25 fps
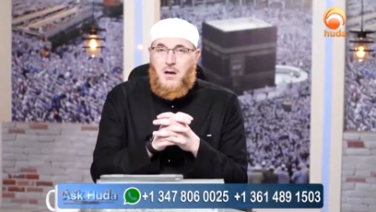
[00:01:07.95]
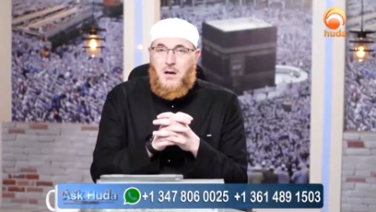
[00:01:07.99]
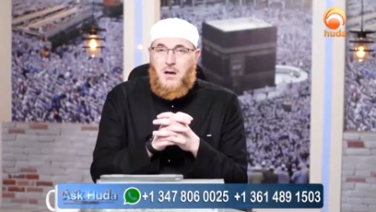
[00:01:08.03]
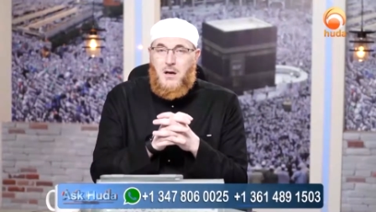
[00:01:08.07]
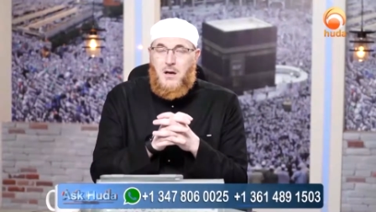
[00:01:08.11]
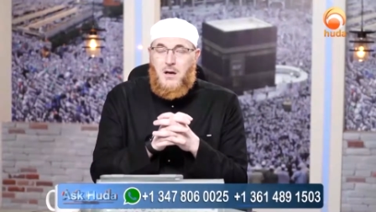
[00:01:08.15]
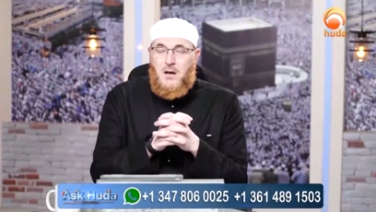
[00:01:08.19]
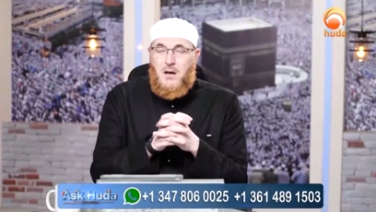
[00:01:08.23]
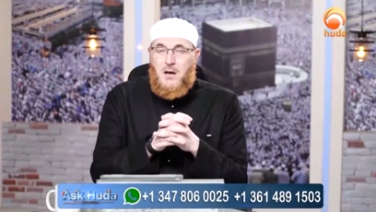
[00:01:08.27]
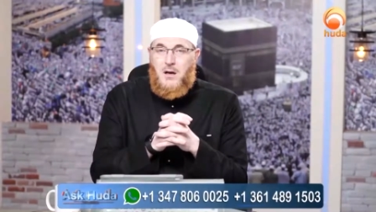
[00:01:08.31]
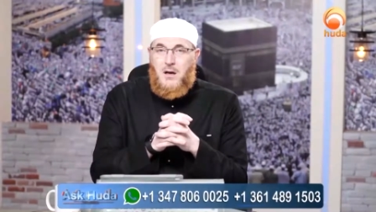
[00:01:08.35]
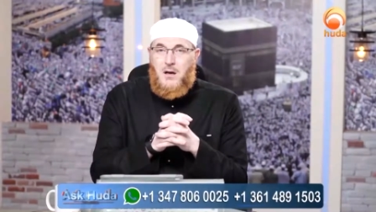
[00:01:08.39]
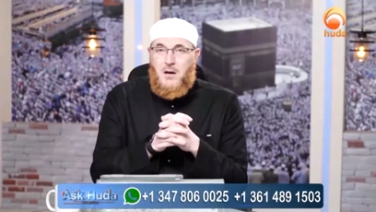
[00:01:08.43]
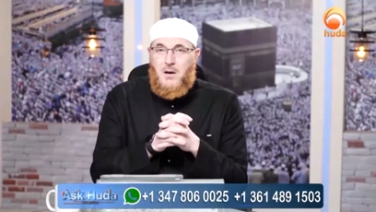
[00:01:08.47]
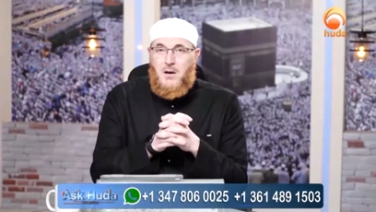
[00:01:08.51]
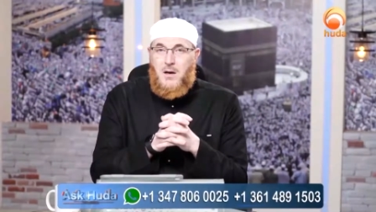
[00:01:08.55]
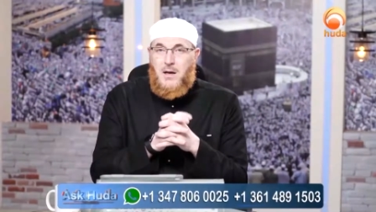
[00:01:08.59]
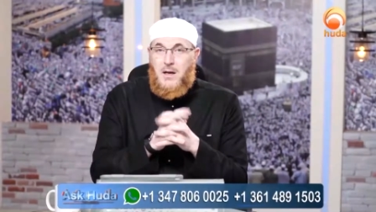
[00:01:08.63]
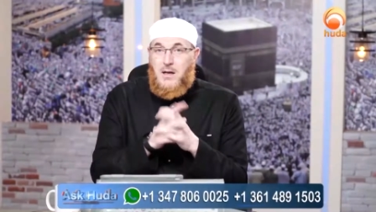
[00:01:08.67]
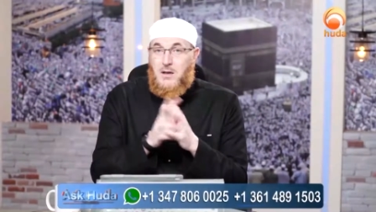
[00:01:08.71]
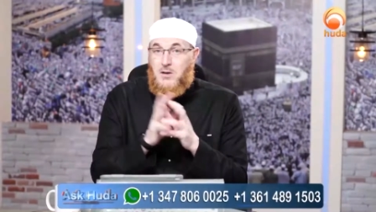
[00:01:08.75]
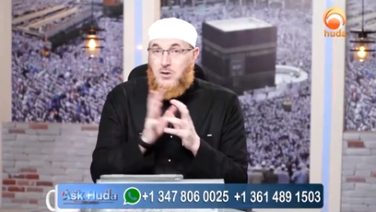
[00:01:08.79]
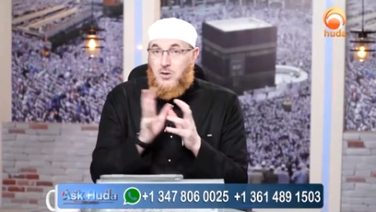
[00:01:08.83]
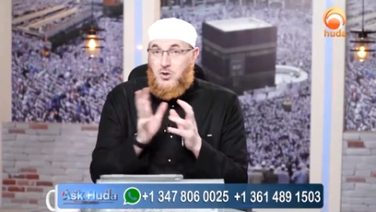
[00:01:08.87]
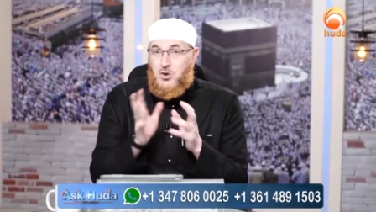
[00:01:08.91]
uh,
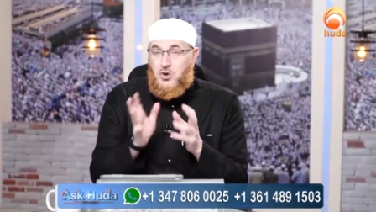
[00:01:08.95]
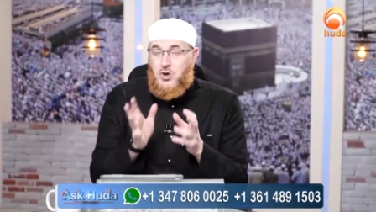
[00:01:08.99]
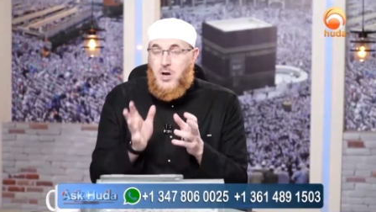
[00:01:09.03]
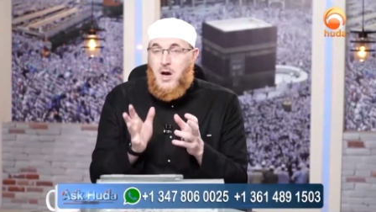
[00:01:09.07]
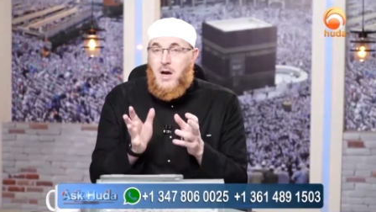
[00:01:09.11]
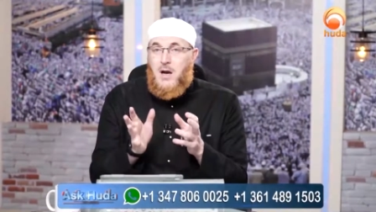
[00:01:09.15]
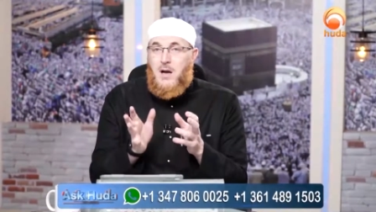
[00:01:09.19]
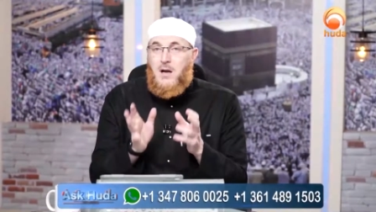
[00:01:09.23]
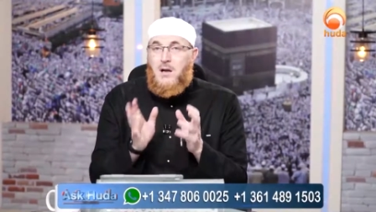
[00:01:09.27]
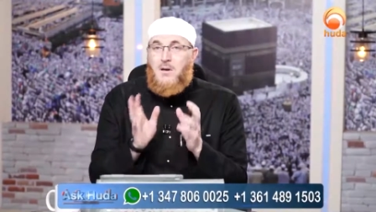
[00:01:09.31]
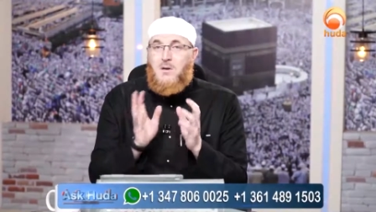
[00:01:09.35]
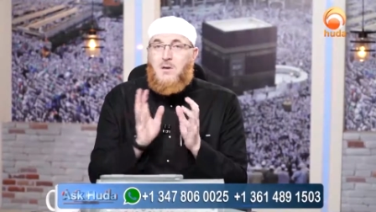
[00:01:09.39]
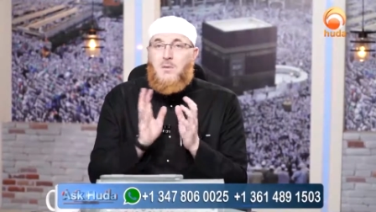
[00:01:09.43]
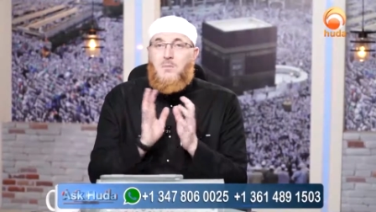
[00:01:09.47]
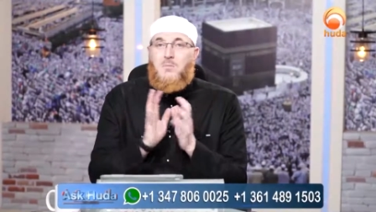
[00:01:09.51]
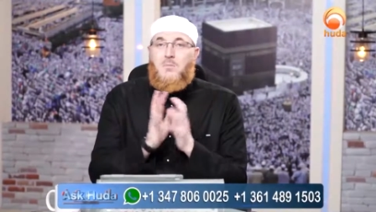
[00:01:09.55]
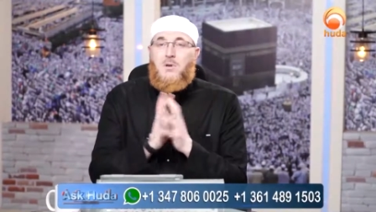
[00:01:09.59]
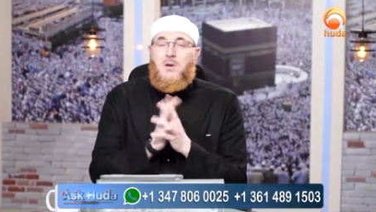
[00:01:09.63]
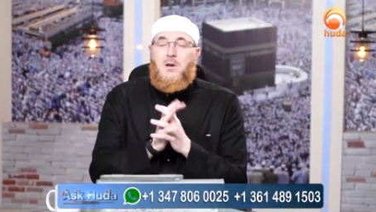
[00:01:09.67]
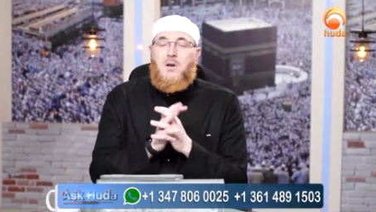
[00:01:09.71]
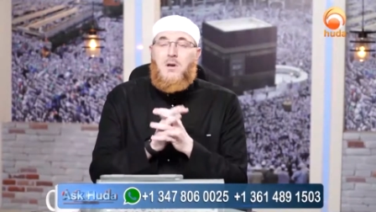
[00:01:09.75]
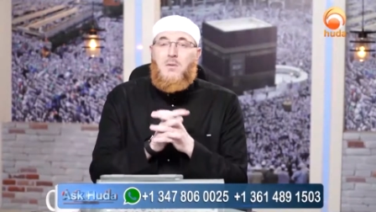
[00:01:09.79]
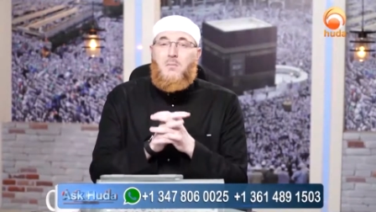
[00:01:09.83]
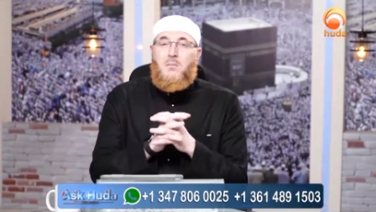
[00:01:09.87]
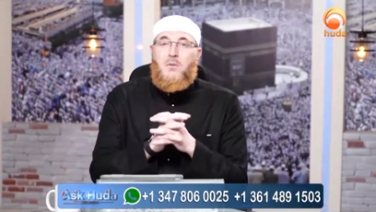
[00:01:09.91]
his child
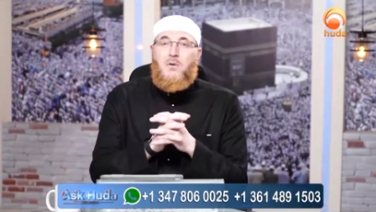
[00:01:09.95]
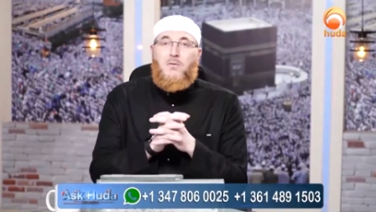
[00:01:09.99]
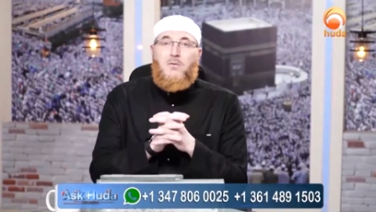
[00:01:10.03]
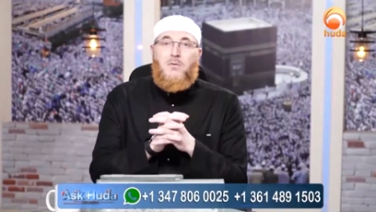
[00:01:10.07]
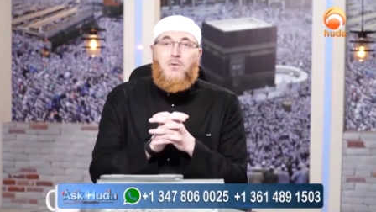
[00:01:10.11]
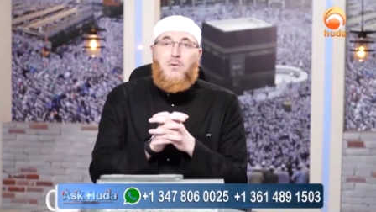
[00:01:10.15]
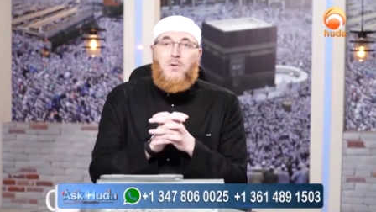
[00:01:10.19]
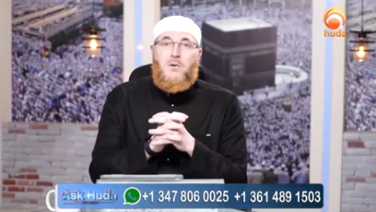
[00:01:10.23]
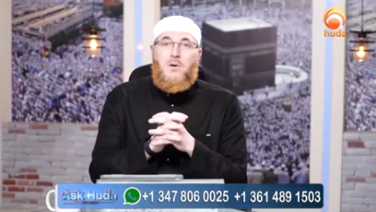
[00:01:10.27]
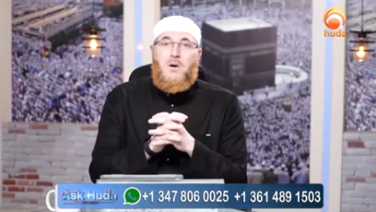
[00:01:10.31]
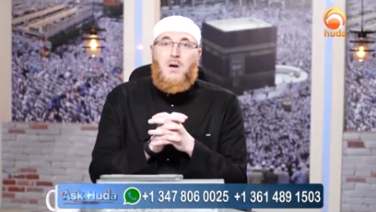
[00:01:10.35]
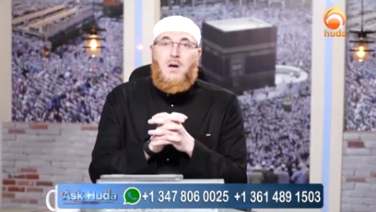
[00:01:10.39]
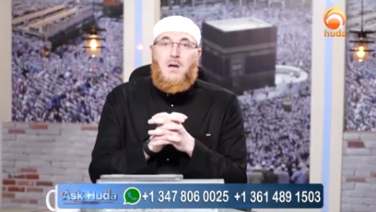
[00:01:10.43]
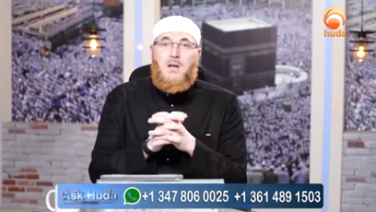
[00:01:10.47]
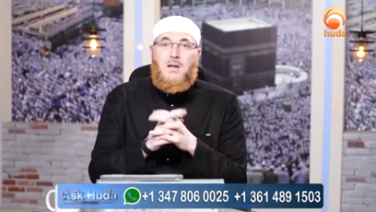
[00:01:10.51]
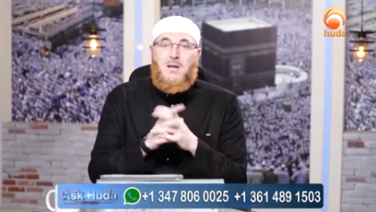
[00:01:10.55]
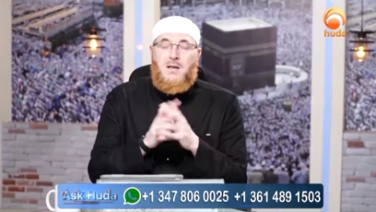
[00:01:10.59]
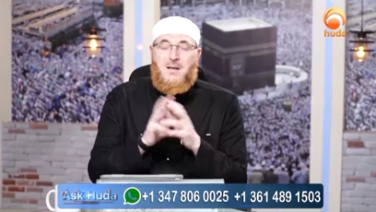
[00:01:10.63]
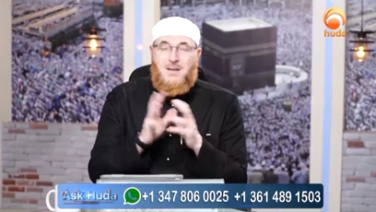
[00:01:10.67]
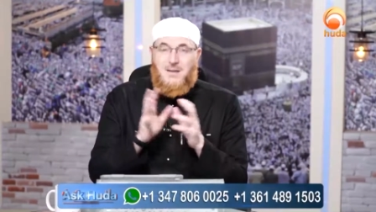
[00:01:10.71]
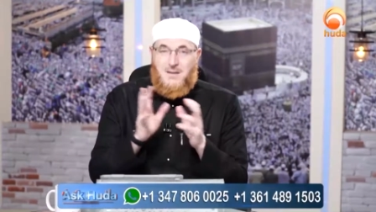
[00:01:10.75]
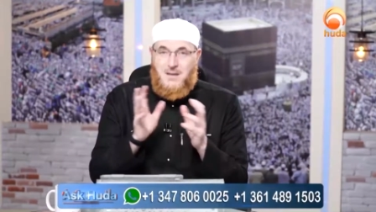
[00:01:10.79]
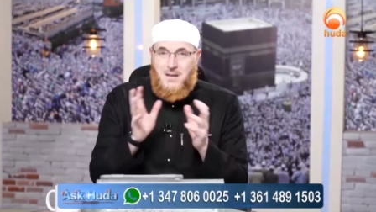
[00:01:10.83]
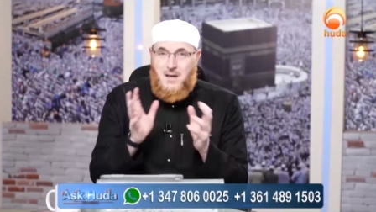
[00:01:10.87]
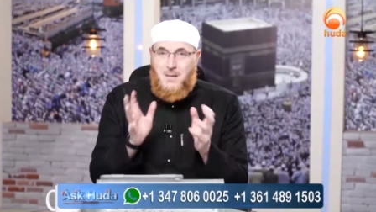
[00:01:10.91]
be before
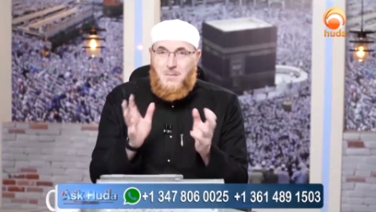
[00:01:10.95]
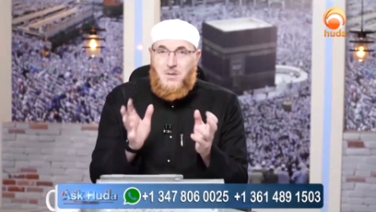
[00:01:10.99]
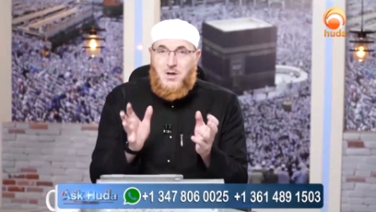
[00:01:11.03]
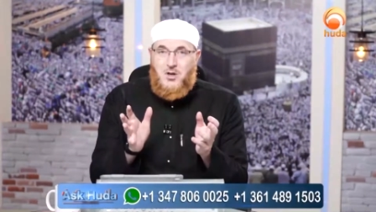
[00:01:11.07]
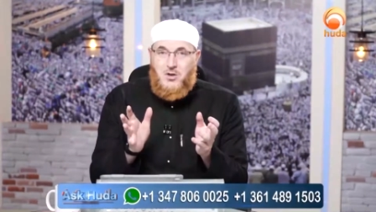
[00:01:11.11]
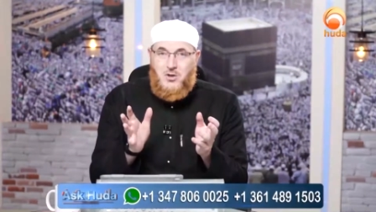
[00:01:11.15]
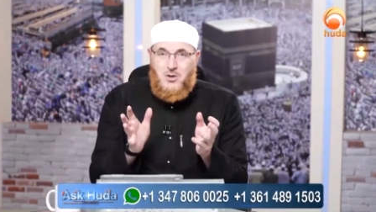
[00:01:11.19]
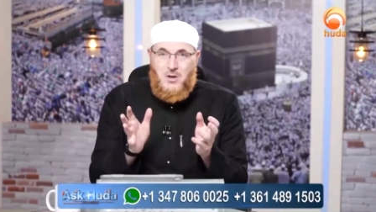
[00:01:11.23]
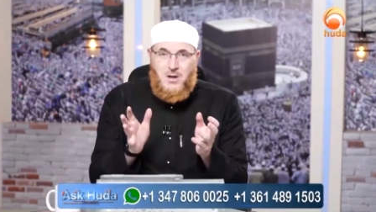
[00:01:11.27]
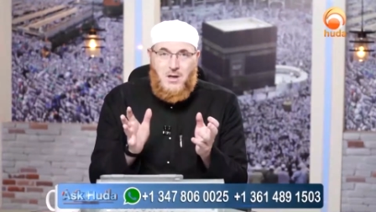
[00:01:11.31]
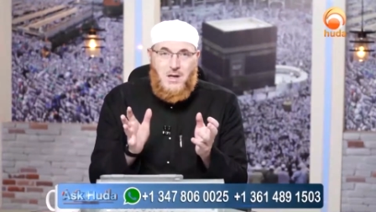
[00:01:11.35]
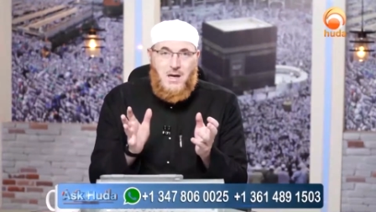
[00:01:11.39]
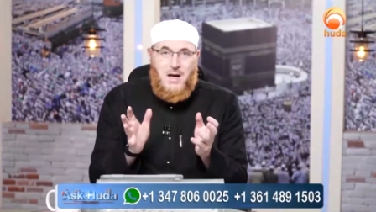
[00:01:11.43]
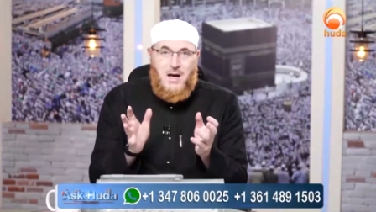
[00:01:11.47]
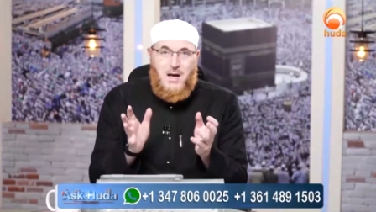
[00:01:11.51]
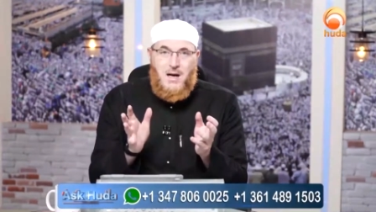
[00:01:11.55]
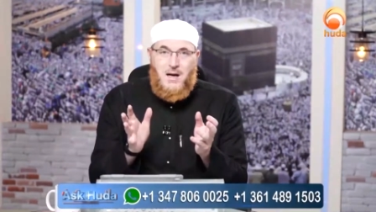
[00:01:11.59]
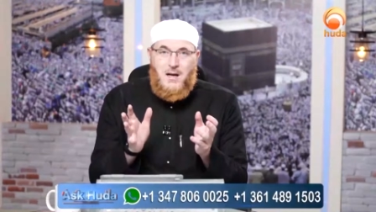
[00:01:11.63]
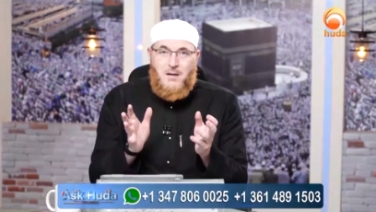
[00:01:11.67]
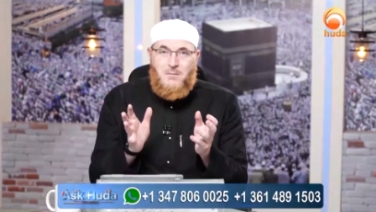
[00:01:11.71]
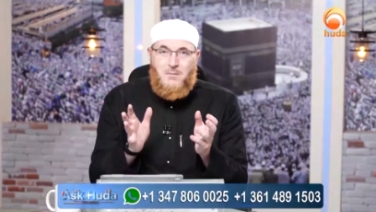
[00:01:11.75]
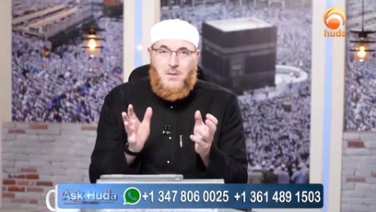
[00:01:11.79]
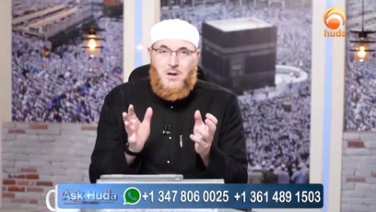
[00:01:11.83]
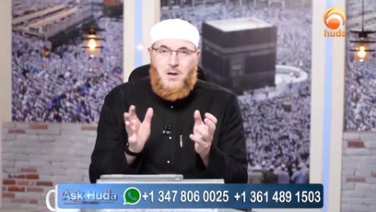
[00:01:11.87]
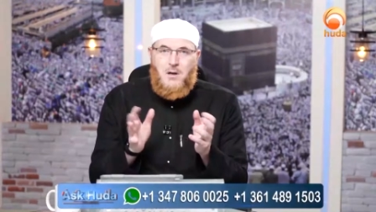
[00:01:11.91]
the Islamic
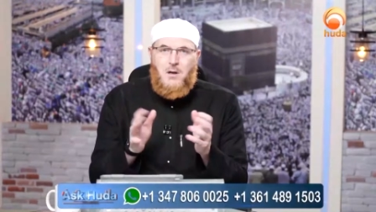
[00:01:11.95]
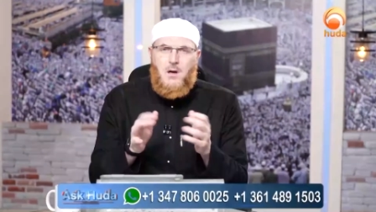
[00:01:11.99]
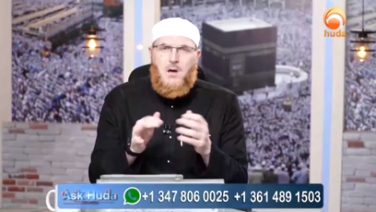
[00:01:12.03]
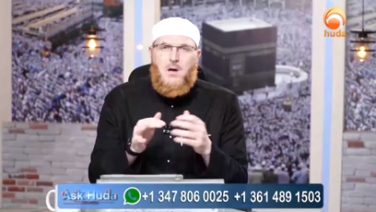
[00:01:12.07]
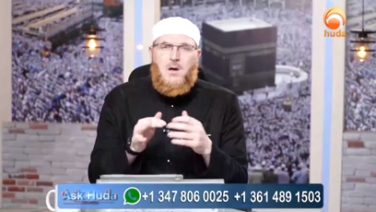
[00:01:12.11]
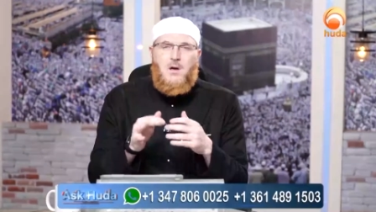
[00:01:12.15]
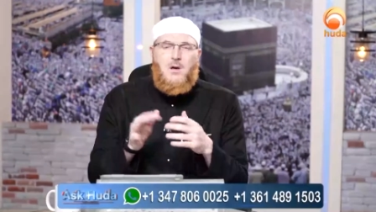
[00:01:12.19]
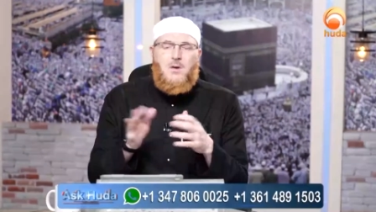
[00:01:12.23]
Sharia, I mean.